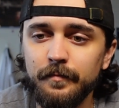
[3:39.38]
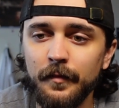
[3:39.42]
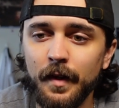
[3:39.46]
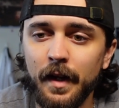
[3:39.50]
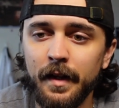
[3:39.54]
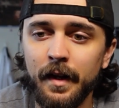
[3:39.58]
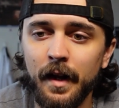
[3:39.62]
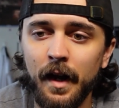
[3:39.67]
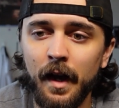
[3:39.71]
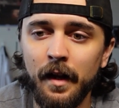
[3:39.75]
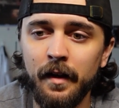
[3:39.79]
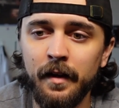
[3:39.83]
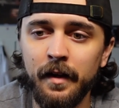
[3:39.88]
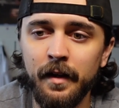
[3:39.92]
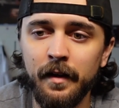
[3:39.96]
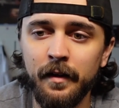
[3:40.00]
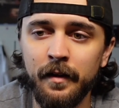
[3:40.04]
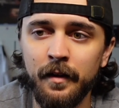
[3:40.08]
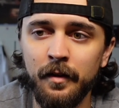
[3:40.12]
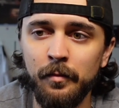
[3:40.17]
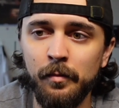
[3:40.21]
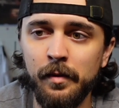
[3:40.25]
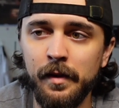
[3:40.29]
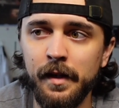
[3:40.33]
an idea
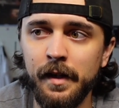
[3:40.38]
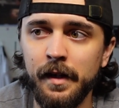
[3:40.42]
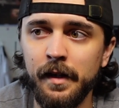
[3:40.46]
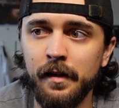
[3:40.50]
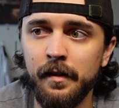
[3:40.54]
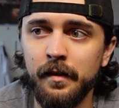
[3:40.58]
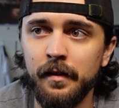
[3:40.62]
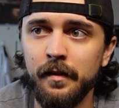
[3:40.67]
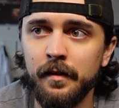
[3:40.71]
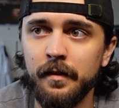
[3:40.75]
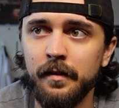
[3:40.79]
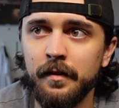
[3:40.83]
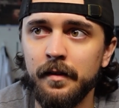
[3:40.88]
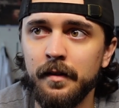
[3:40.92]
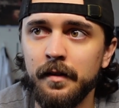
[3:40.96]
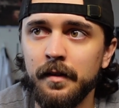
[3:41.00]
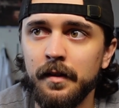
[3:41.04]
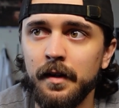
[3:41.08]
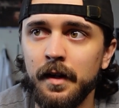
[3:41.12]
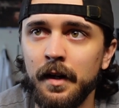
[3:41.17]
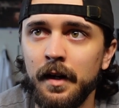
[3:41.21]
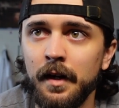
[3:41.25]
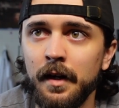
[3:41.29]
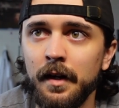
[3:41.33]
could be
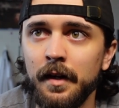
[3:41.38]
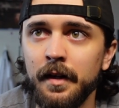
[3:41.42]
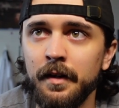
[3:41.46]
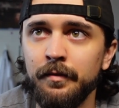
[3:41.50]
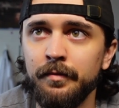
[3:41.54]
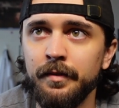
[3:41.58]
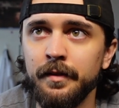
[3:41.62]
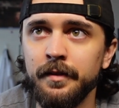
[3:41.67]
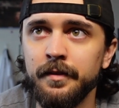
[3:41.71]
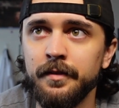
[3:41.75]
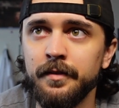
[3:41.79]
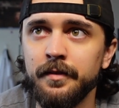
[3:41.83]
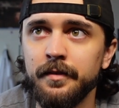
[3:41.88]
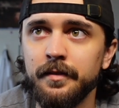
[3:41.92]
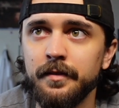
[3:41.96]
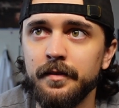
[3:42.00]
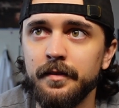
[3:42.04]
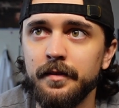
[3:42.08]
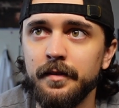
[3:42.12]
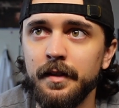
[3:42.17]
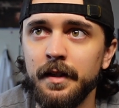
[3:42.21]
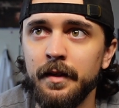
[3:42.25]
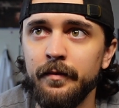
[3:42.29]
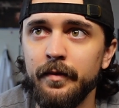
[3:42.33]
uh, if it's
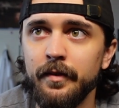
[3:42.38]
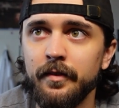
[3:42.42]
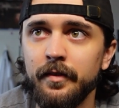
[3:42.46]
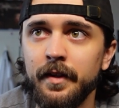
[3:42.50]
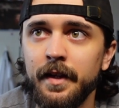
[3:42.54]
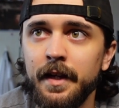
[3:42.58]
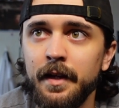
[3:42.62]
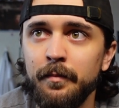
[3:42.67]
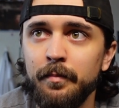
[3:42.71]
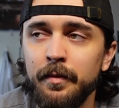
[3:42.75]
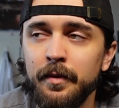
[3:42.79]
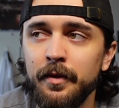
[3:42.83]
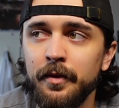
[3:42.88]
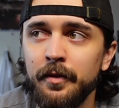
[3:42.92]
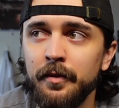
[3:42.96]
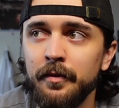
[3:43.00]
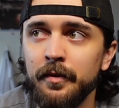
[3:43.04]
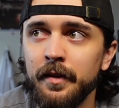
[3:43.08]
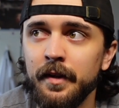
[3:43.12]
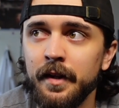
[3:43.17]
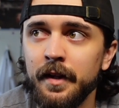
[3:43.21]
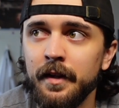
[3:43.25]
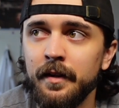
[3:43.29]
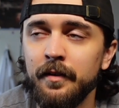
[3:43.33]
if it's keeping you
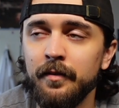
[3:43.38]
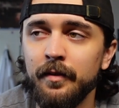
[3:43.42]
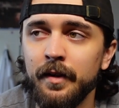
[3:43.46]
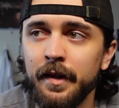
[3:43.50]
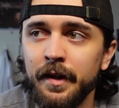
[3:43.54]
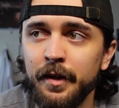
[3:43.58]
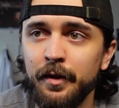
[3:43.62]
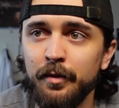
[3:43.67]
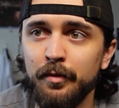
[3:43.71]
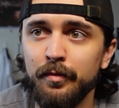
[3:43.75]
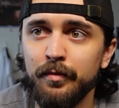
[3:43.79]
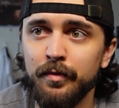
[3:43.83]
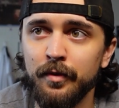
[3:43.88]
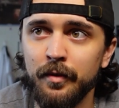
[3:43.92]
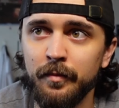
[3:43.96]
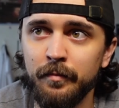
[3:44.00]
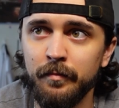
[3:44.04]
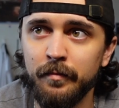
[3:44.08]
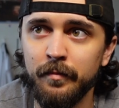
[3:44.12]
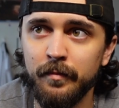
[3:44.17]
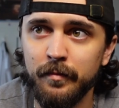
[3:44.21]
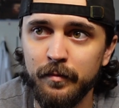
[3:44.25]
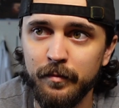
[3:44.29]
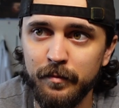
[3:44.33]
and hindering you
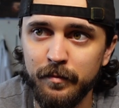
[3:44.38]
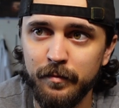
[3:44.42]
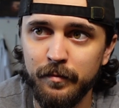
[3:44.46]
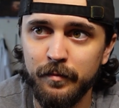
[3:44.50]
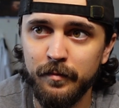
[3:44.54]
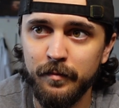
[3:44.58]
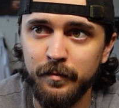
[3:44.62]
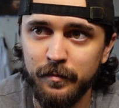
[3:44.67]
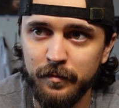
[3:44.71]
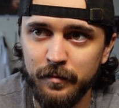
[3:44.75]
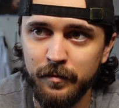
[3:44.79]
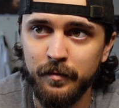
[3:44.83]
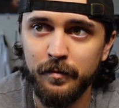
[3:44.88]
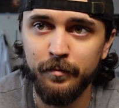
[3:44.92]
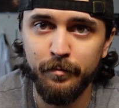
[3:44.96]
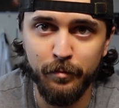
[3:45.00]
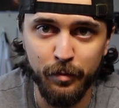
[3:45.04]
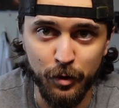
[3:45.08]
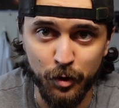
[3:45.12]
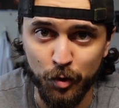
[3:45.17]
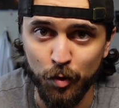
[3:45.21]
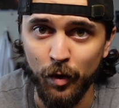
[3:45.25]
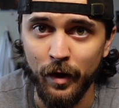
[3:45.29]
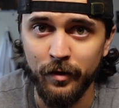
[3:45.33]
from
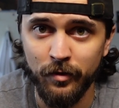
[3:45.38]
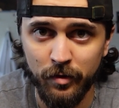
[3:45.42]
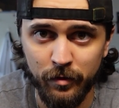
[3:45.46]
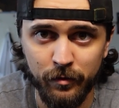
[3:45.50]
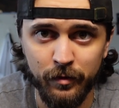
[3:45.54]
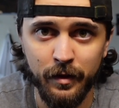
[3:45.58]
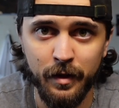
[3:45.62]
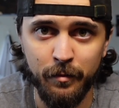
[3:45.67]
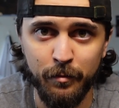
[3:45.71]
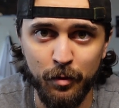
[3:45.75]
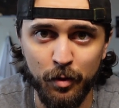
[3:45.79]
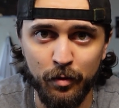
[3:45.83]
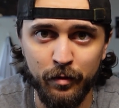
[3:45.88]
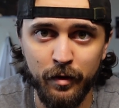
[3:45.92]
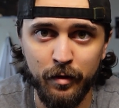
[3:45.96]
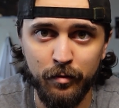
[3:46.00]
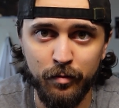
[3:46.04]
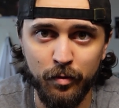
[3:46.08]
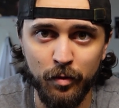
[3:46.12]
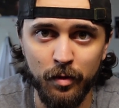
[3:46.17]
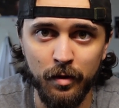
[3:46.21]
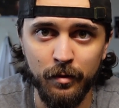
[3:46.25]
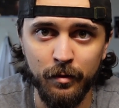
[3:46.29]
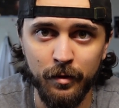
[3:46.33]
progressively moving
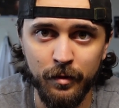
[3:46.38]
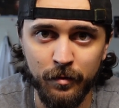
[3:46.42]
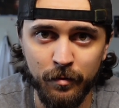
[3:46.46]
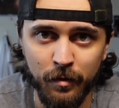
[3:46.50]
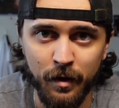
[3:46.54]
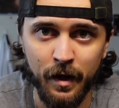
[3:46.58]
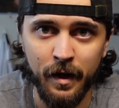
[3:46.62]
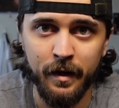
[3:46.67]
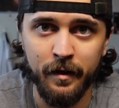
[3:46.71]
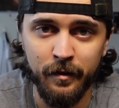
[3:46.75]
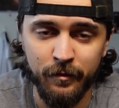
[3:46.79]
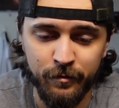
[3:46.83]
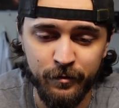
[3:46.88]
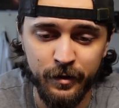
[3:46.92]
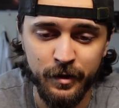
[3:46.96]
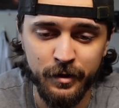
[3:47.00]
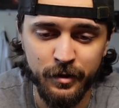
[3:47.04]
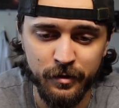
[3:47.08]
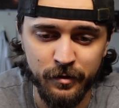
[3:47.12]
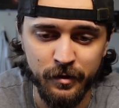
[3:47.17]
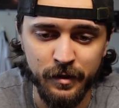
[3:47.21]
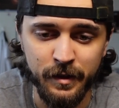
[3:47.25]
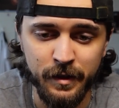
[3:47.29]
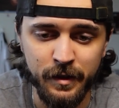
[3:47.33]
forward, right?
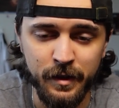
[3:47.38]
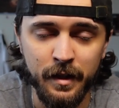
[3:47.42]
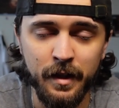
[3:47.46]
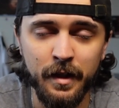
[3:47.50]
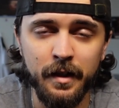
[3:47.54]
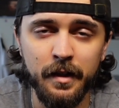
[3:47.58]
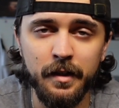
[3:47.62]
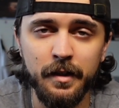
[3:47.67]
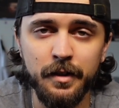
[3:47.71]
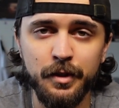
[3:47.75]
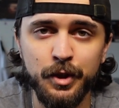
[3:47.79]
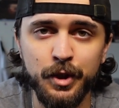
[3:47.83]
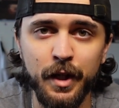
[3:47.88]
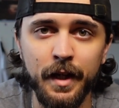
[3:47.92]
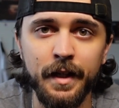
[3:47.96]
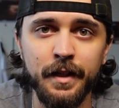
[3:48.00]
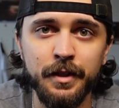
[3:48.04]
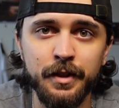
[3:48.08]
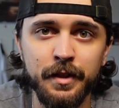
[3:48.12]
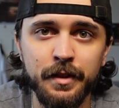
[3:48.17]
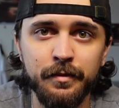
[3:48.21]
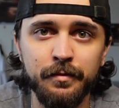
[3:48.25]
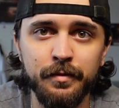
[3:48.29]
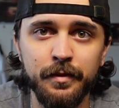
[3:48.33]
Efficiently
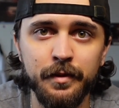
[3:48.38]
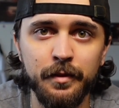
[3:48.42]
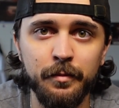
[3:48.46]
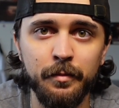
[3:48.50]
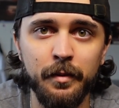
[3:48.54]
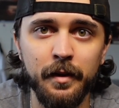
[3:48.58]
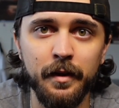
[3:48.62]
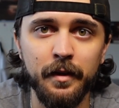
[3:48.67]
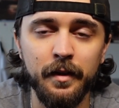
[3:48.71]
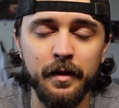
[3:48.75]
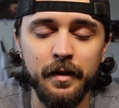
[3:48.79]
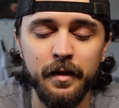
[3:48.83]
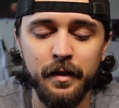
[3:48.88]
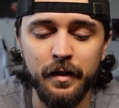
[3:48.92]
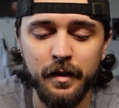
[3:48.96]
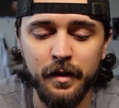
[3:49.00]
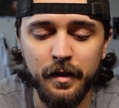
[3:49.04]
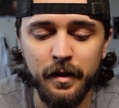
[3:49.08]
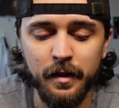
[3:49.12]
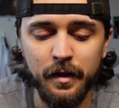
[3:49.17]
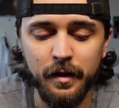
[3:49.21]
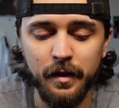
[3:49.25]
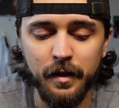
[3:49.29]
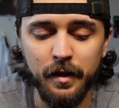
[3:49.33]
changing for the better.
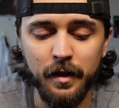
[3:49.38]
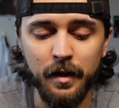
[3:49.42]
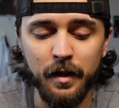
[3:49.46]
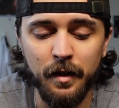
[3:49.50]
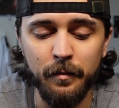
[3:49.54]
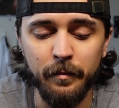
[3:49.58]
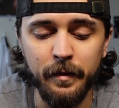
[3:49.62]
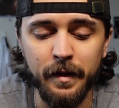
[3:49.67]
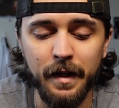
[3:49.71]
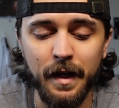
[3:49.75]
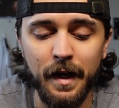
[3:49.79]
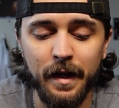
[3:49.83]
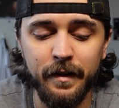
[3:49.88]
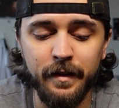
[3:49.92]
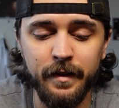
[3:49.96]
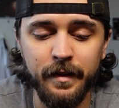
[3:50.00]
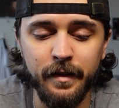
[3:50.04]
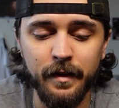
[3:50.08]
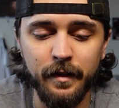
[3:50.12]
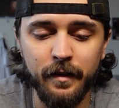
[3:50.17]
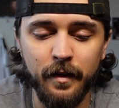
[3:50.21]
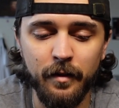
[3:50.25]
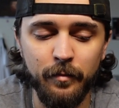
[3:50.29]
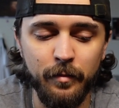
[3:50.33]
Um, an
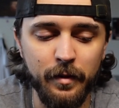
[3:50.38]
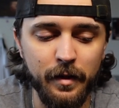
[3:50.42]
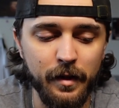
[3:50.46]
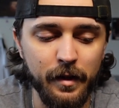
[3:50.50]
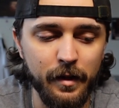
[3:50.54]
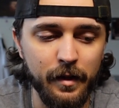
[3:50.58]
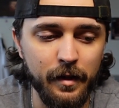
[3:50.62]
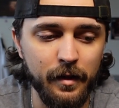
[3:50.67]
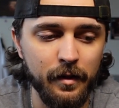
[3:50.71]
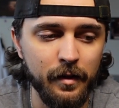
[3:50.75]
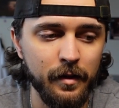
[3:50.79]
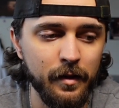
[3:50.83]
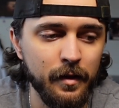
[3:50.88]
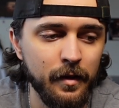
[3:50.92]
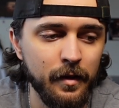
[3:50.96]
idea could be,